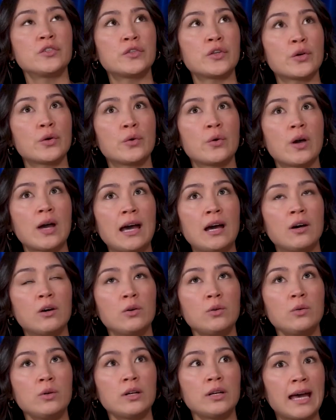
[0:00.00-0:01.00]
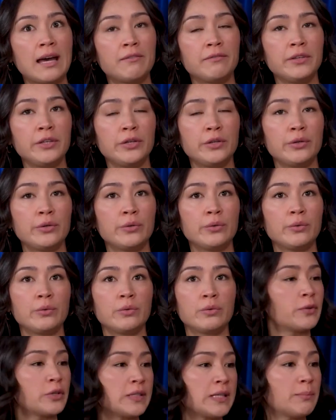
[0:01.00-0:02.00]
So how have you,
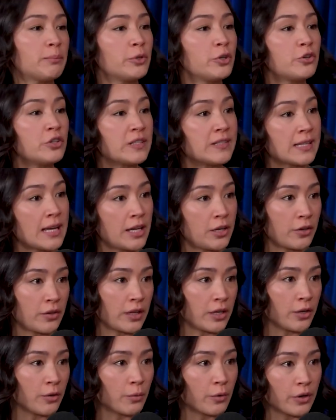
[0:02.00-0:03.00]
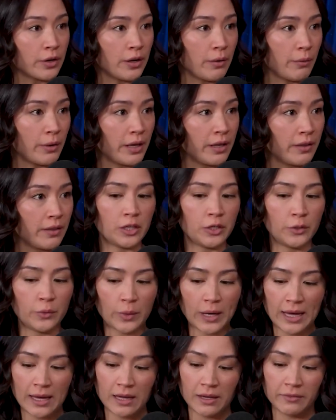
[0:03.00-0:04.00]
for example, your designer that you're working with, you
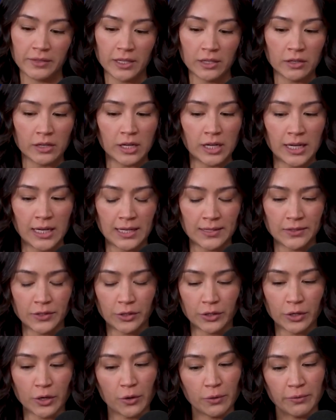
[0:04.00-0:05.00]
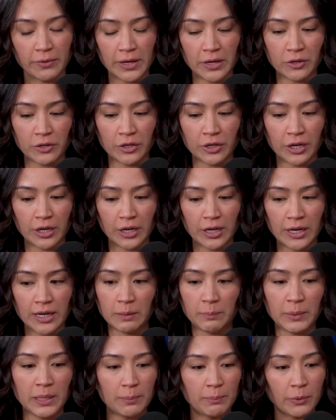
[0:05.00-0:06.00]
have Elan as your co-founder,
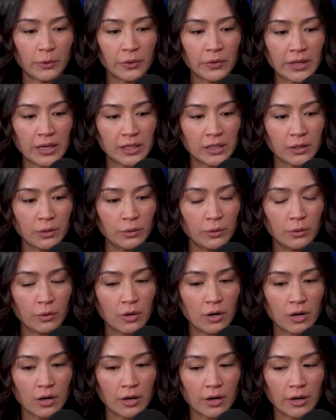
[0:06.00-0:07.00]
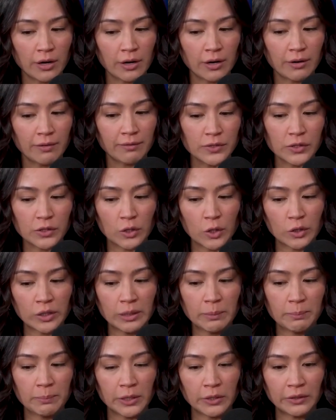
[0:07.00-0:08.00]
the people that you are
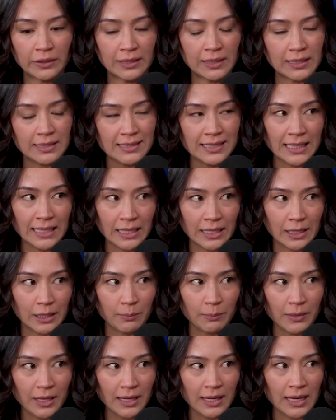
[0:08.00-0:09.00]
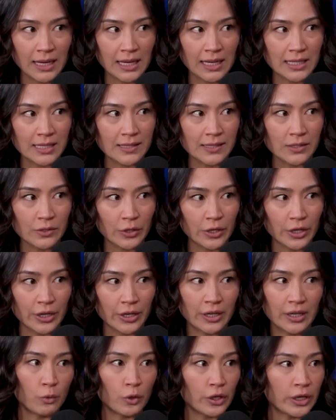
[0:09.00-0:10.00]
slowly building a team, I guess,
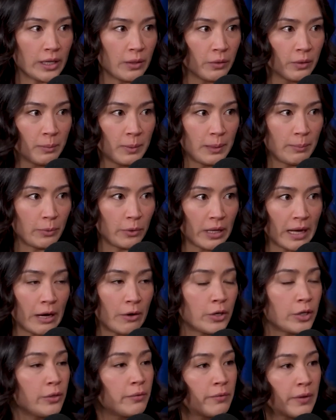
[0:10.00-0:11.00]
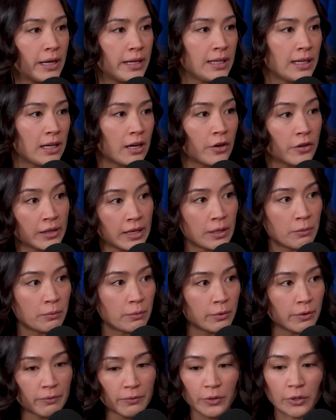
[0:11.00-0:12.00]
or working with people, how are you finding, are they
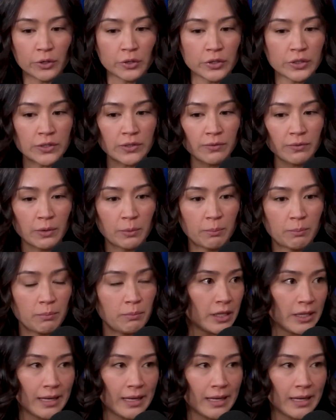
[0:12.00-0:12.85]
referrals from,